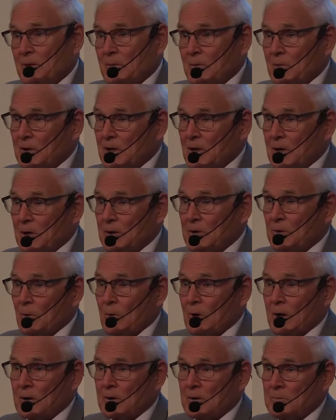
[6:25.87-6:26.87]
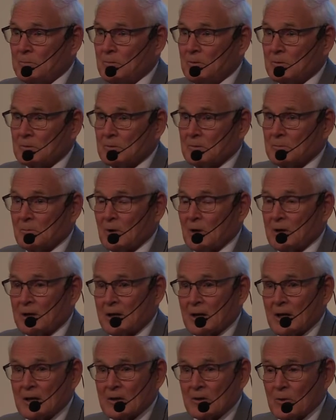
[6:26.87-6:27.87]
We carried the water, brought it
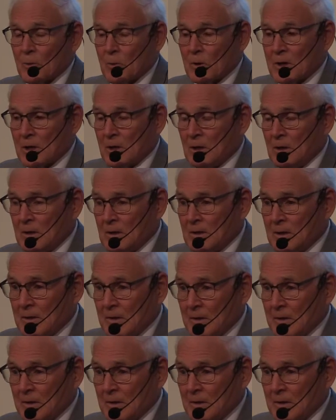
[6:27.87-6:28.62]
out of the well,